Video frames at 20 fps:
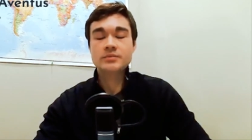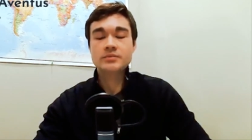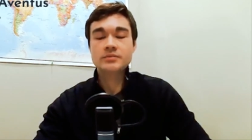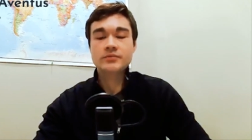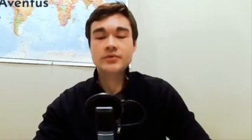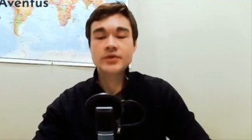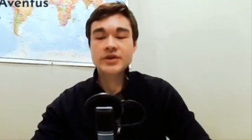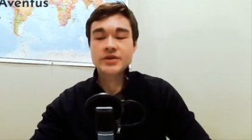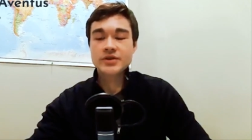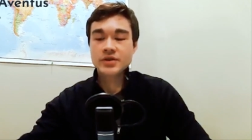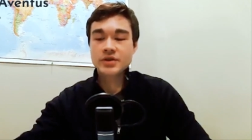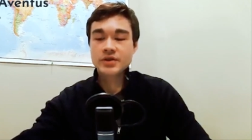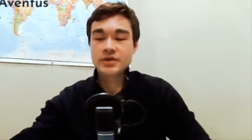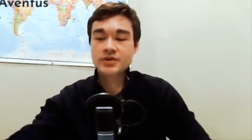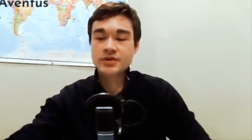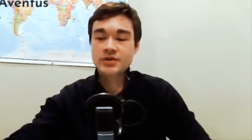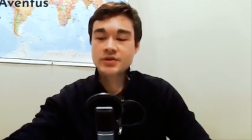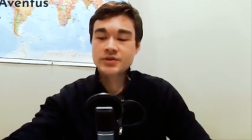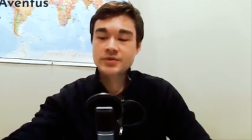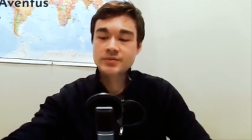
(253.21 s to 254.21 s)

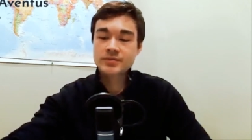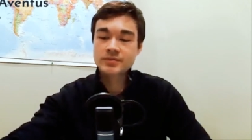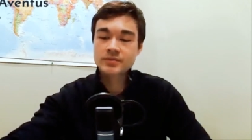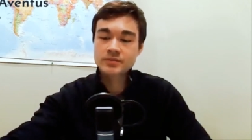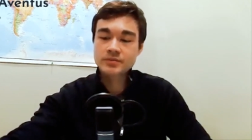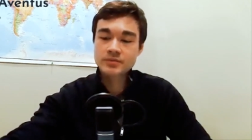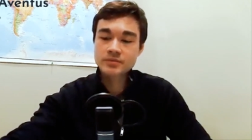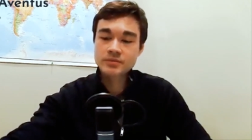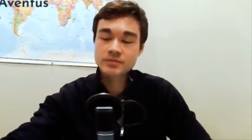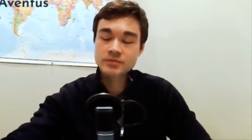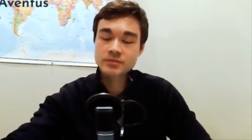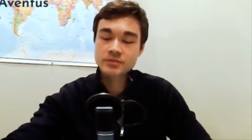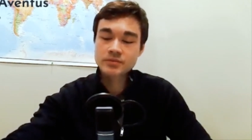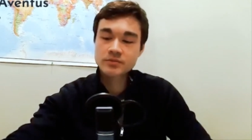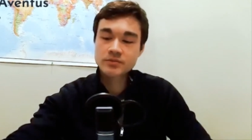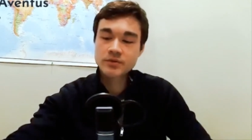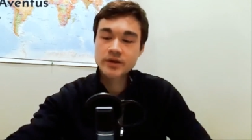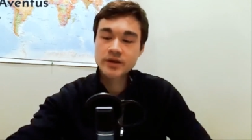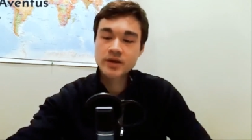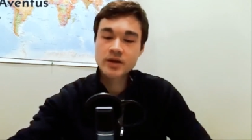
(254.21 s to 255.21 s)
research
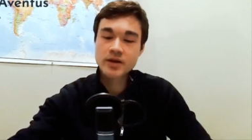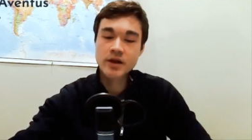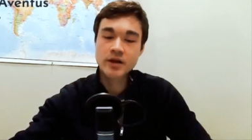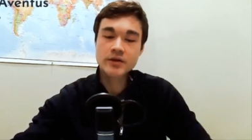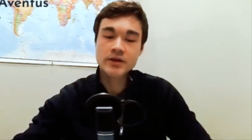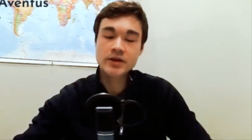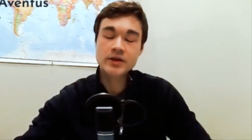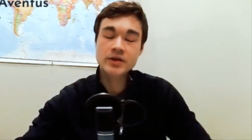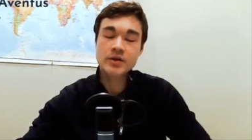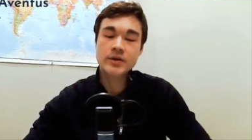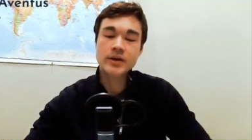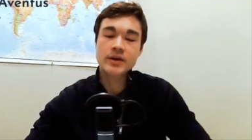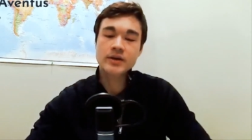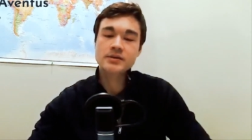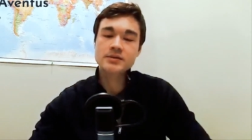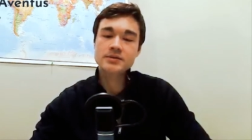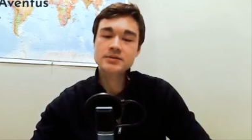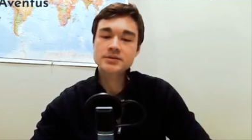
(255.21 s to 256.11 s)
what they're currently doing,